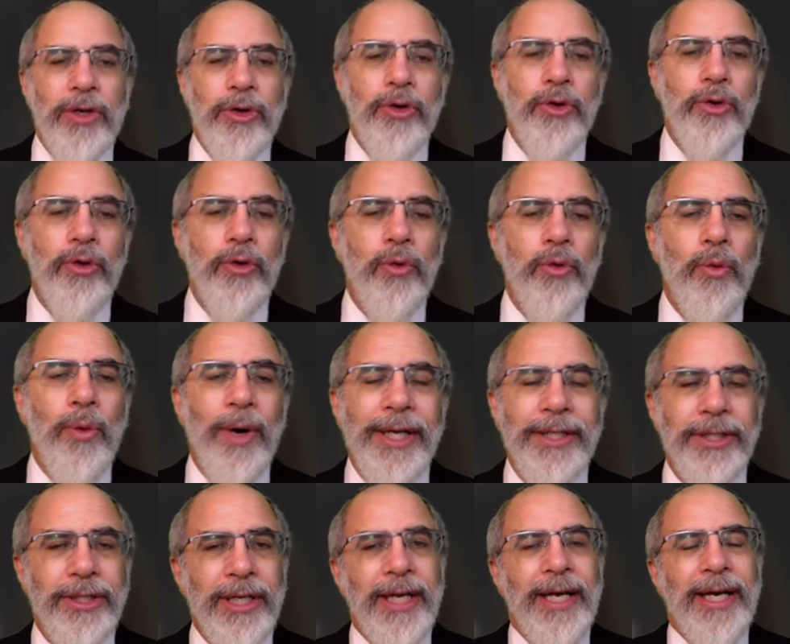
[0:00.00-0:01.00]
who
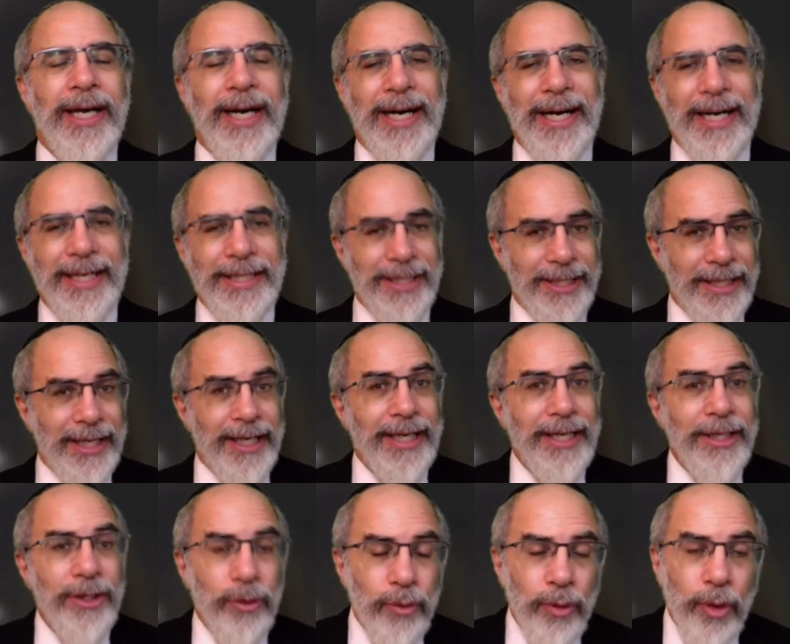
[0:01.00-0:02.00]
was
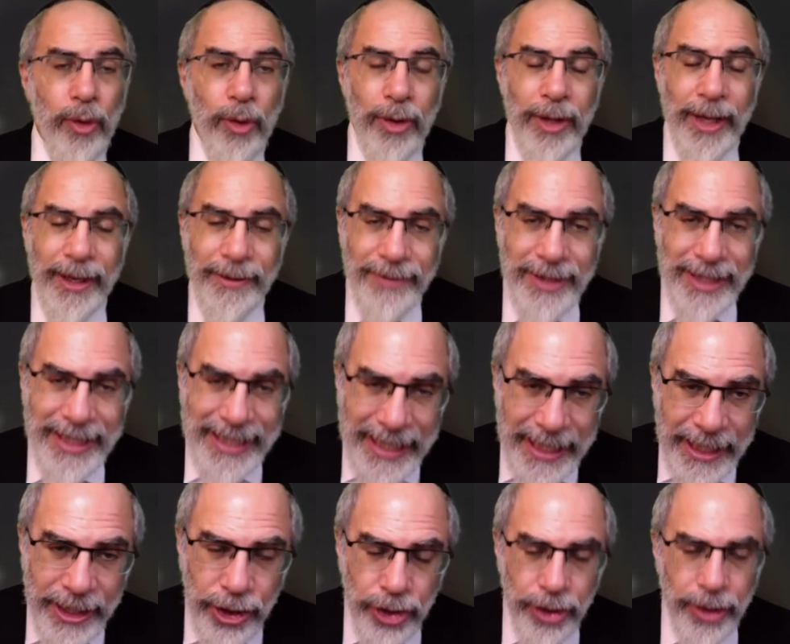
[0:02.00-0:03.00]
assigned the role of
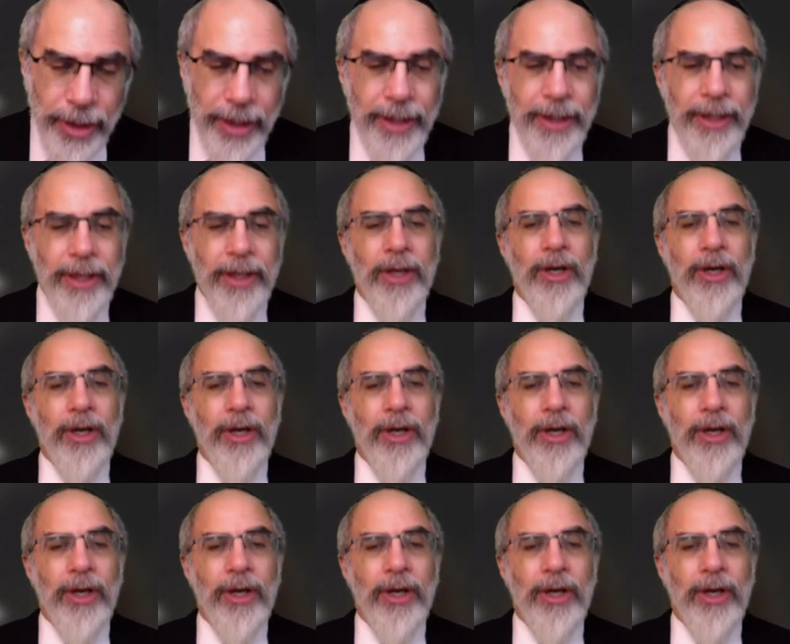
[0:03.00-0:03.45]
teacher,